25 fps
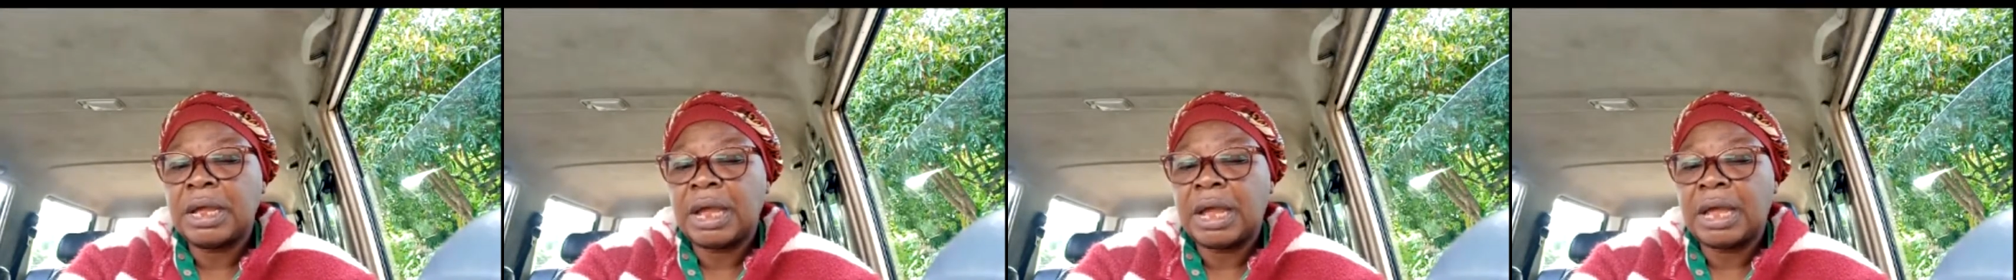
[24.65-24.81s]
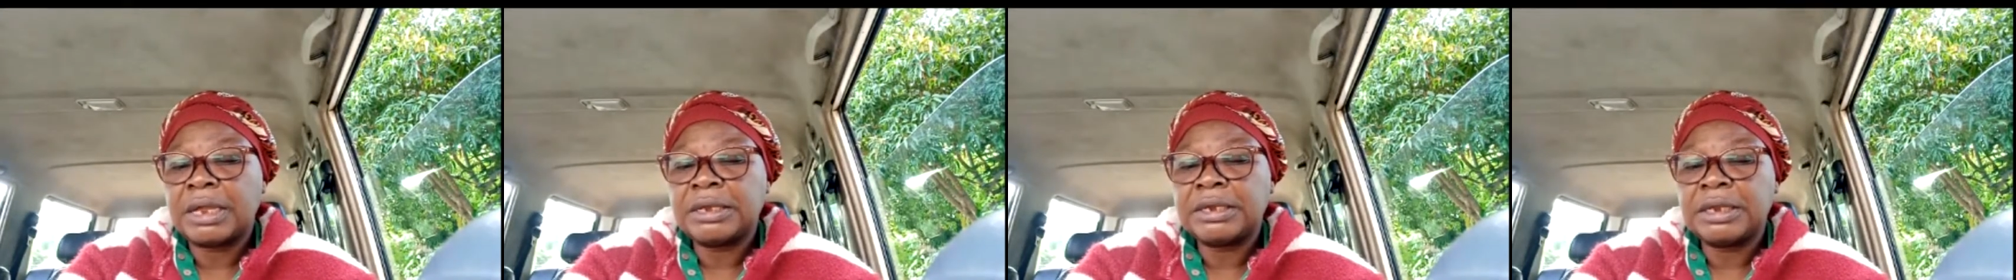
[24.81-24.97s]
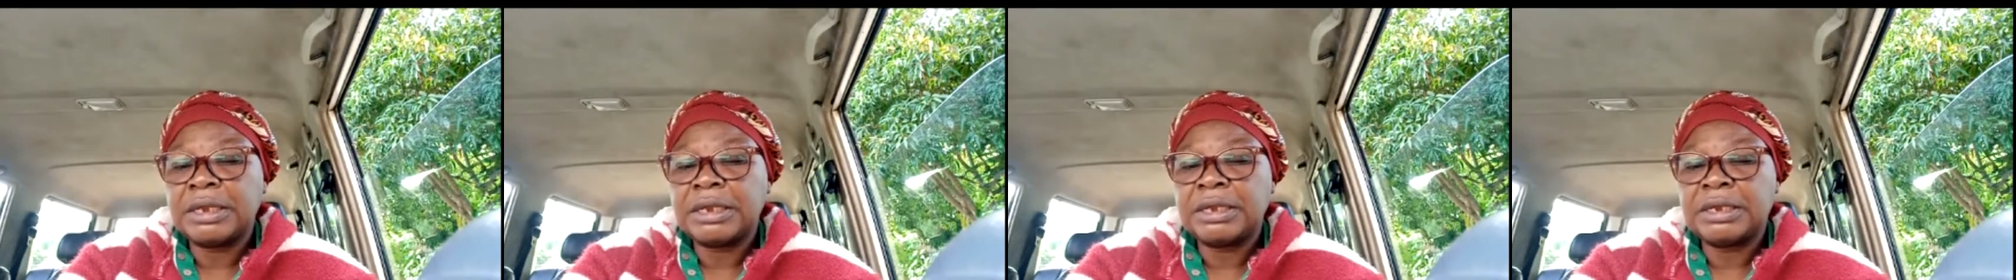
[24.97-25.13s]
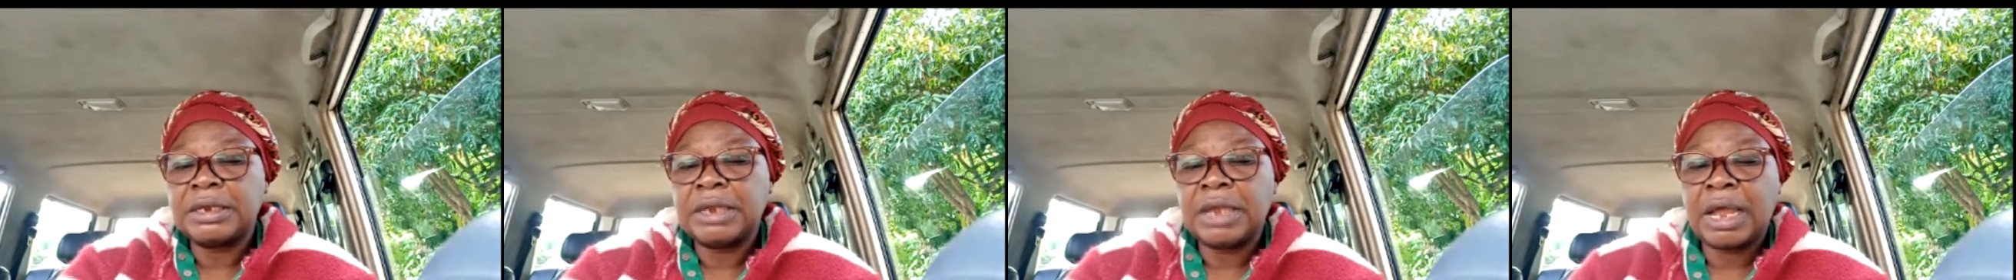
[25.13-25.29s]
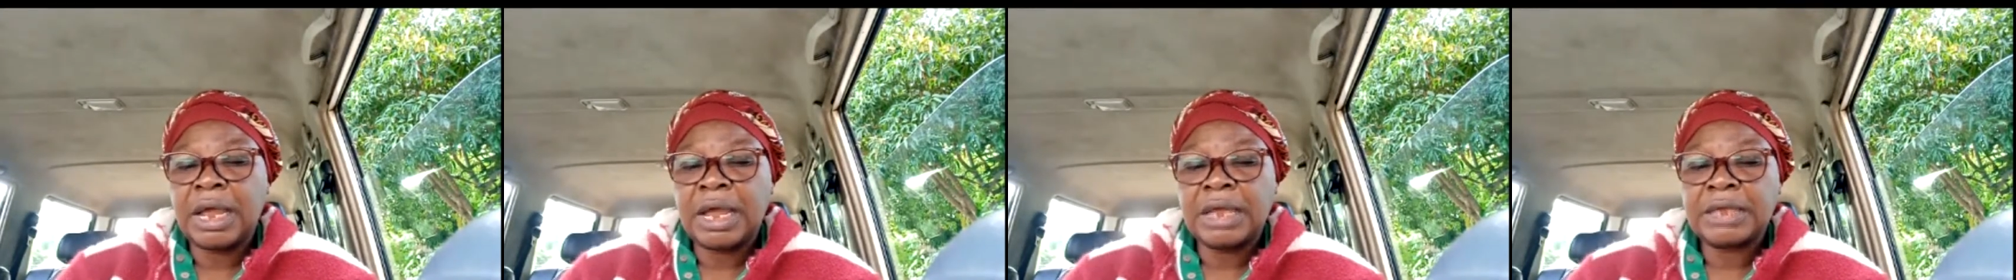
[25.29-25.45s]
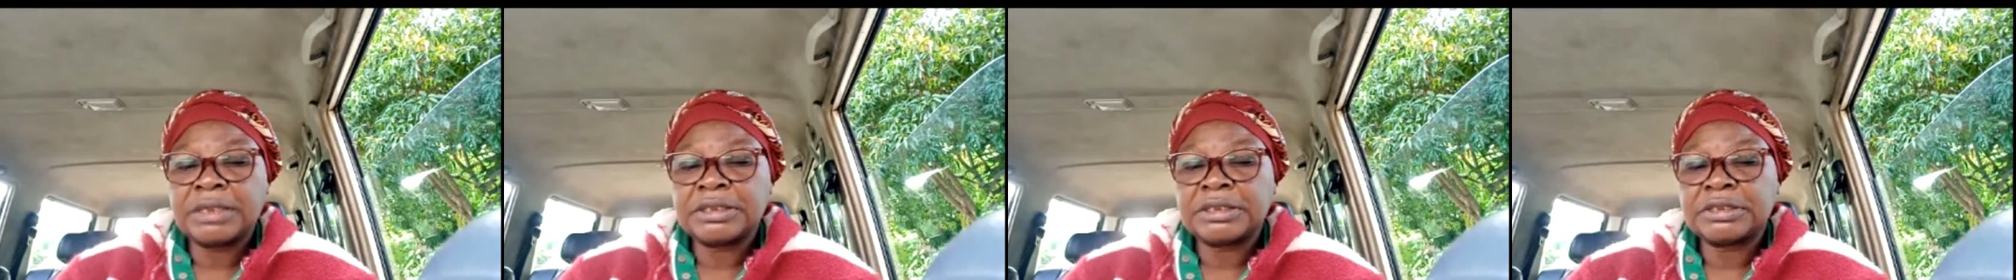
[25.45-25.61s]
and
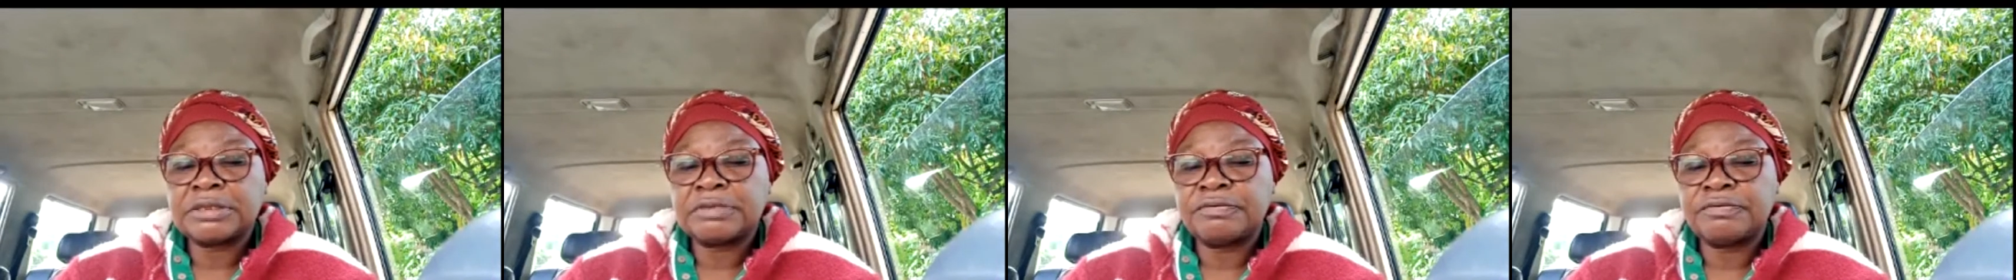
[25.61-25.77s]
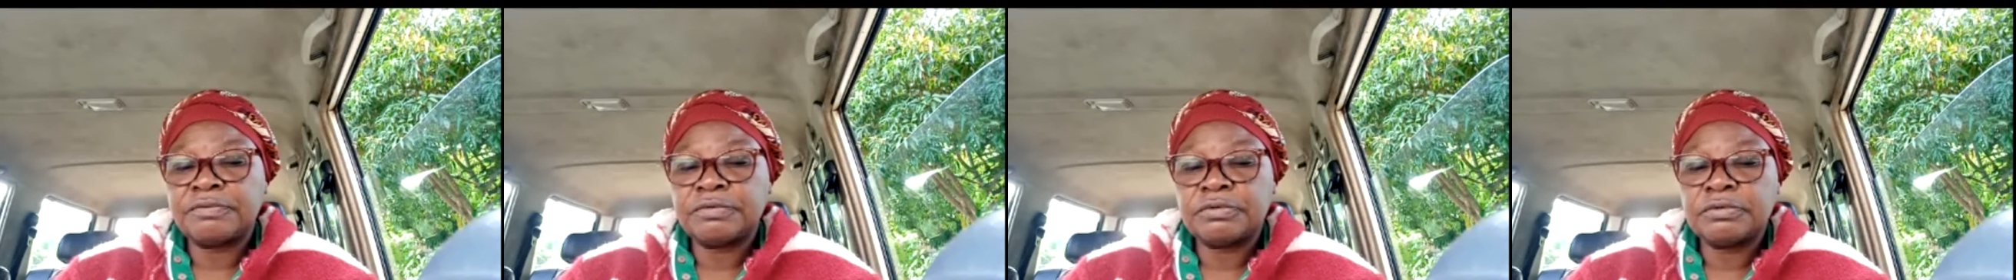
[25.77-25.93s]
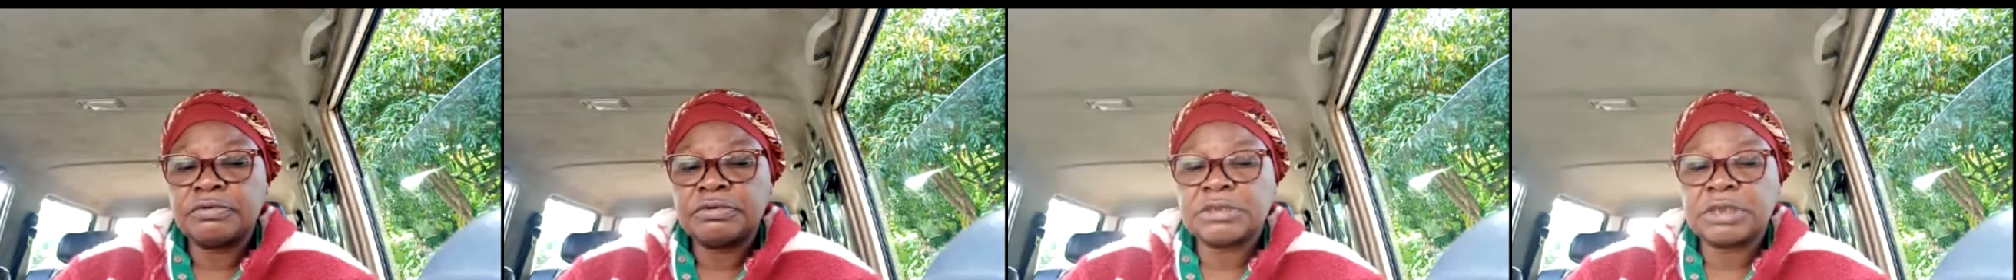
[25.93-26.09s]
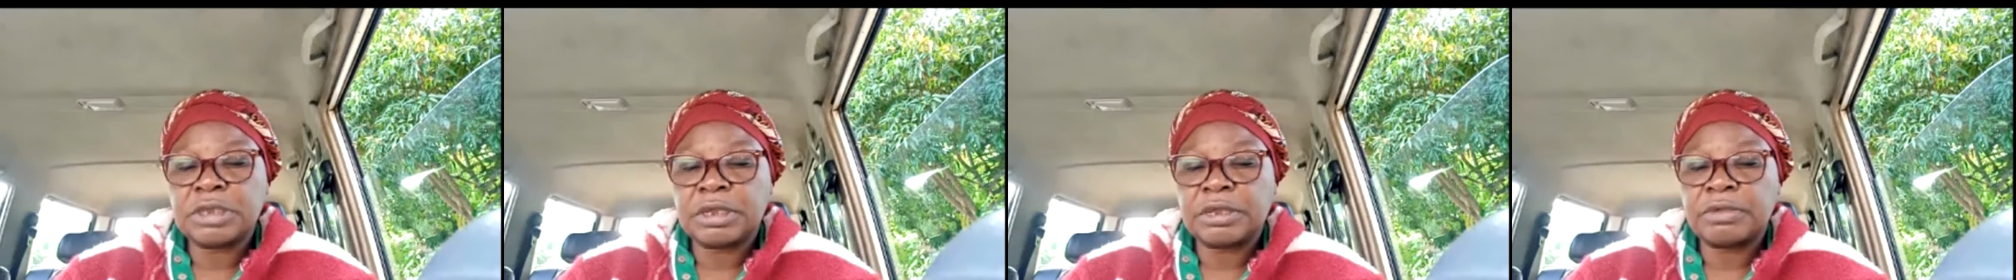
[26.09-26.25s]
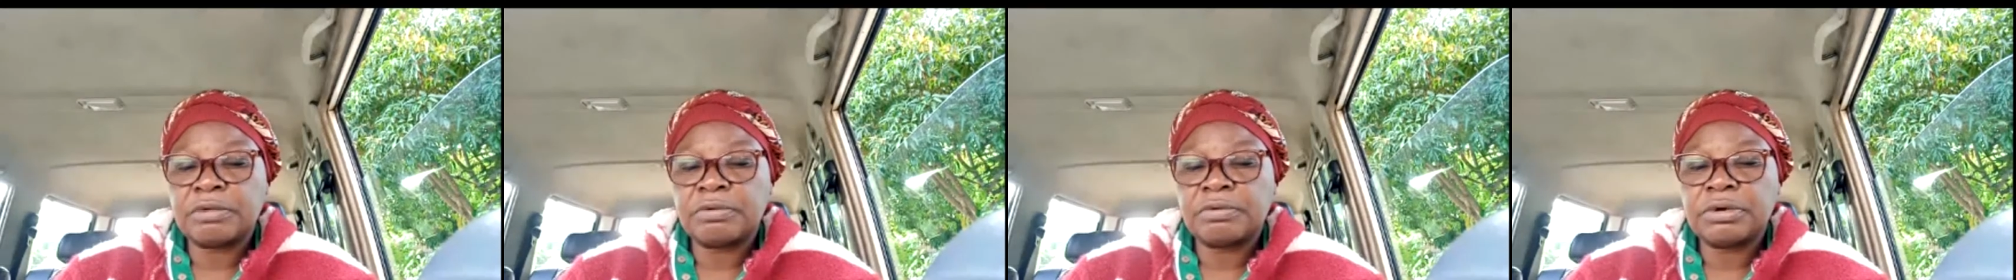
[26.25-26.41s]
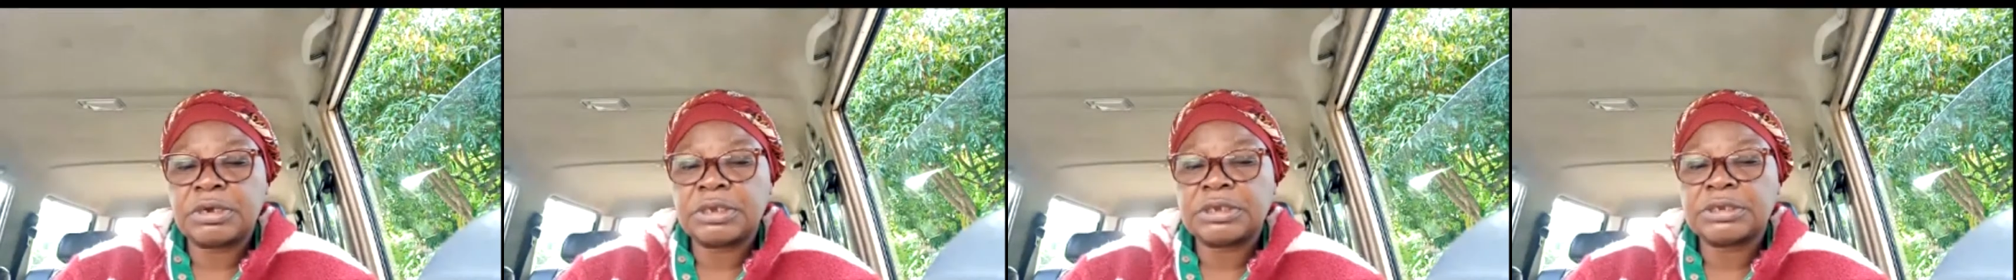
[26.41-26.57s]
enhance food
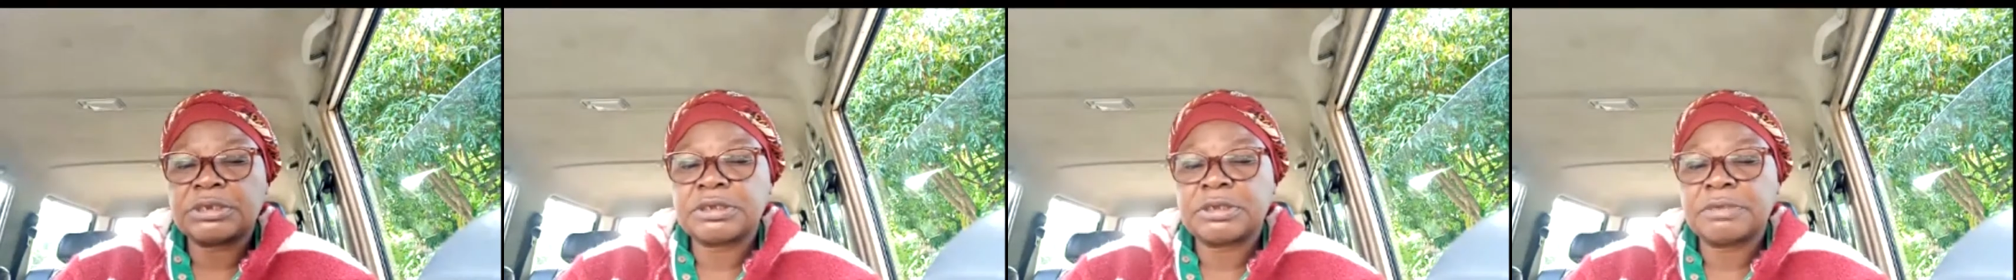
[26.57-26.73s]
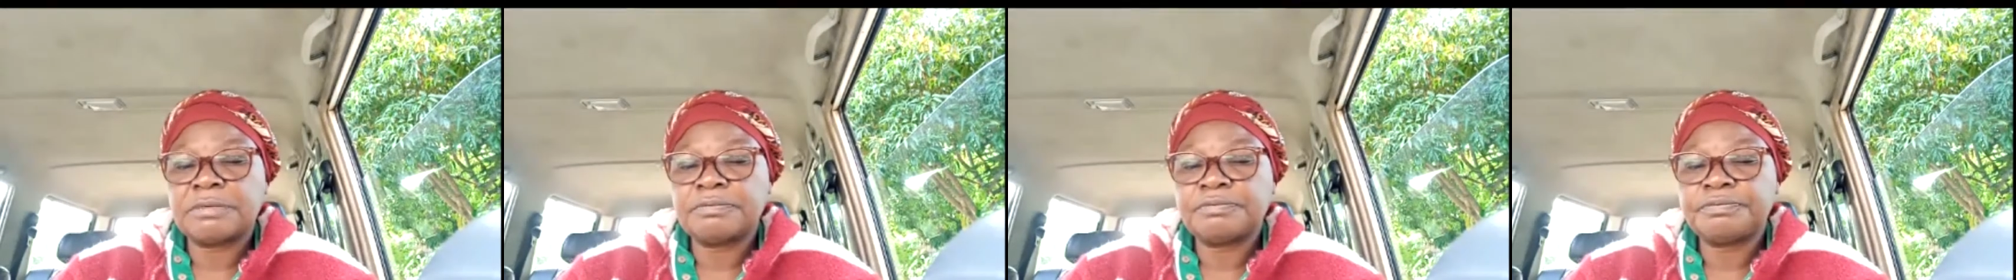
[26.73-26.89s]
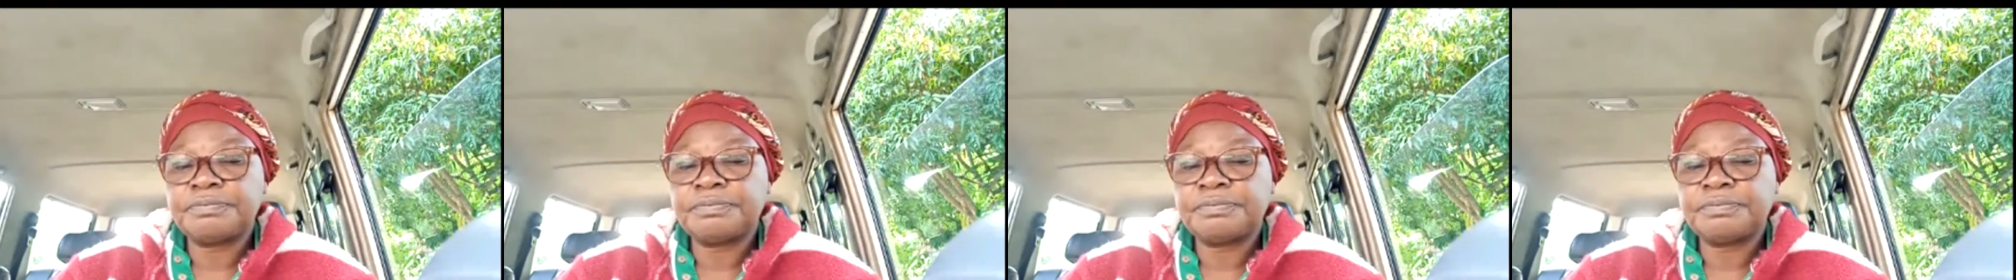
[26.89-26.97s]
security.